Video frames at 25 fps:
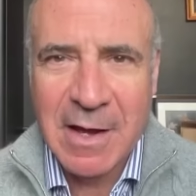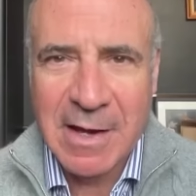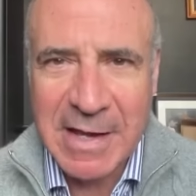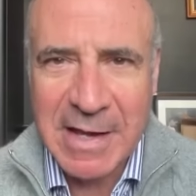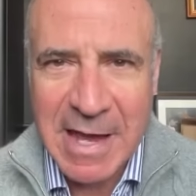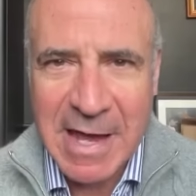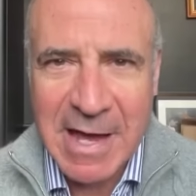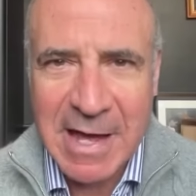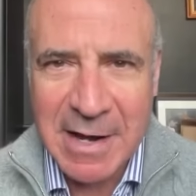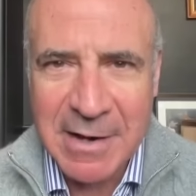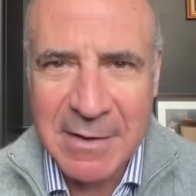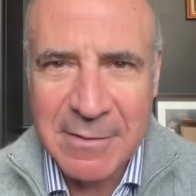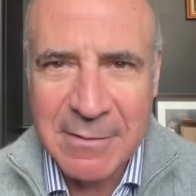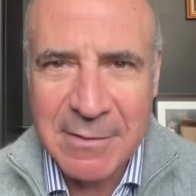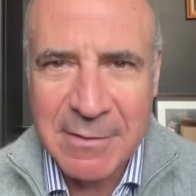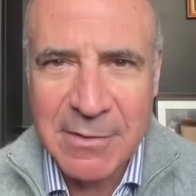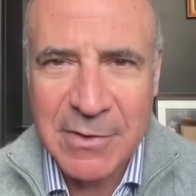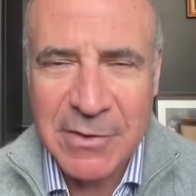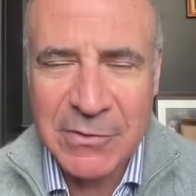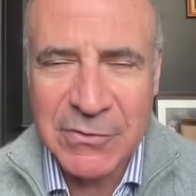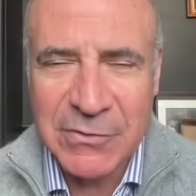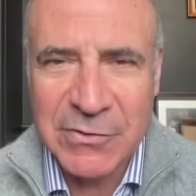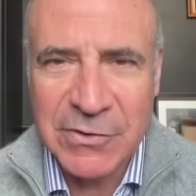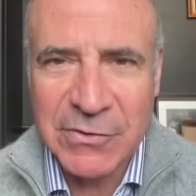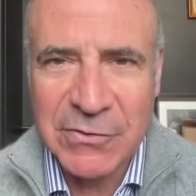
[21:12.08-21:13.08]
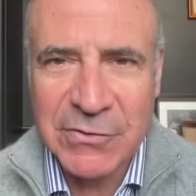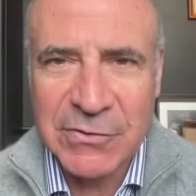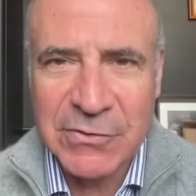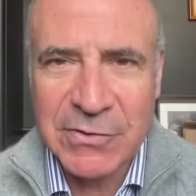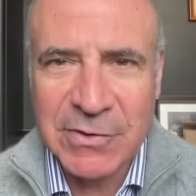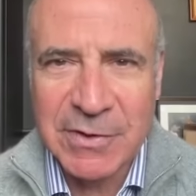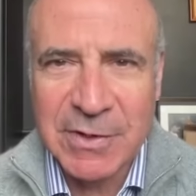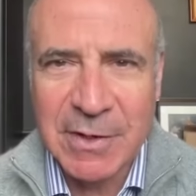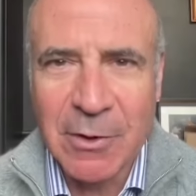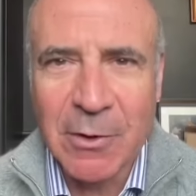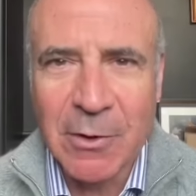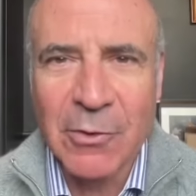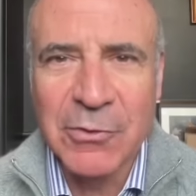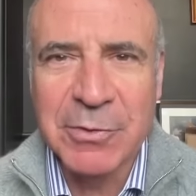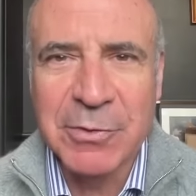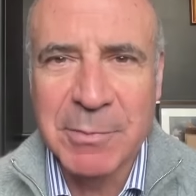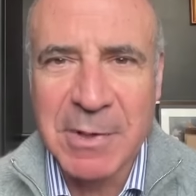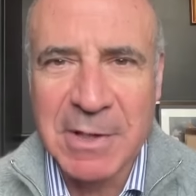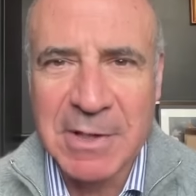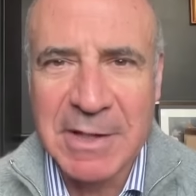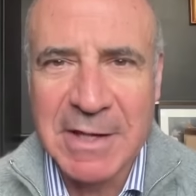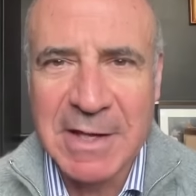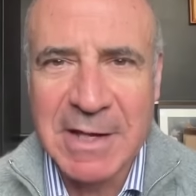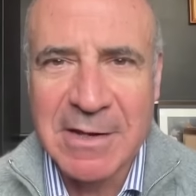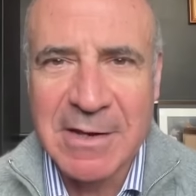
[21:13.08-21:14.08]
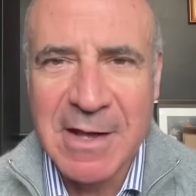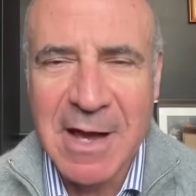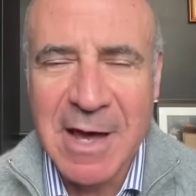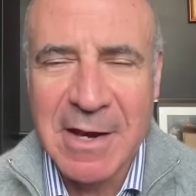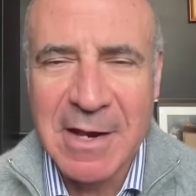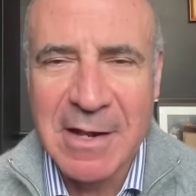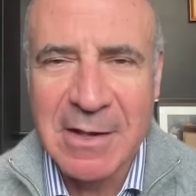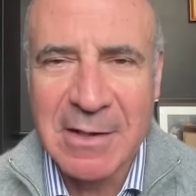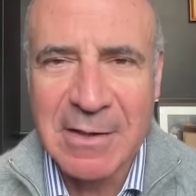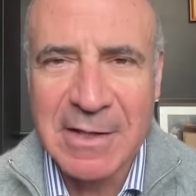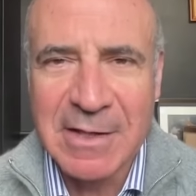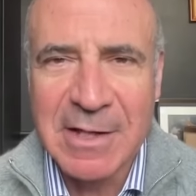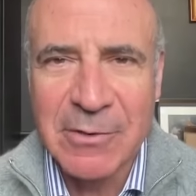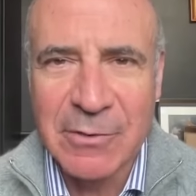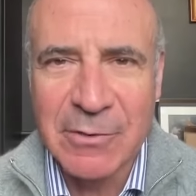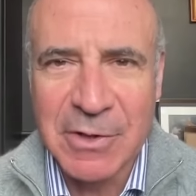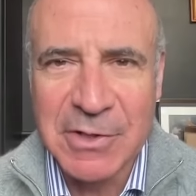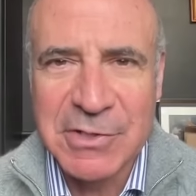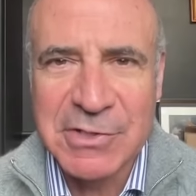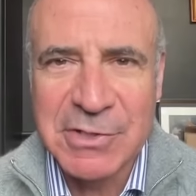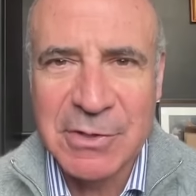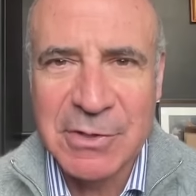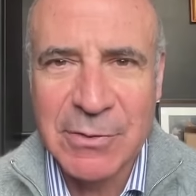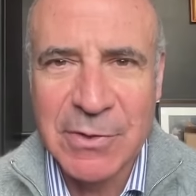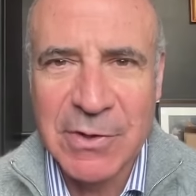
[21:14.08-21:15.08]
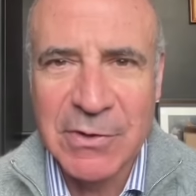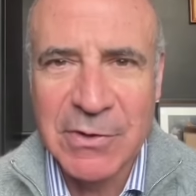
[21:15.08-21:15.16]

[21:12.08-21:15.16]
again, this is ultimately not a legal issue.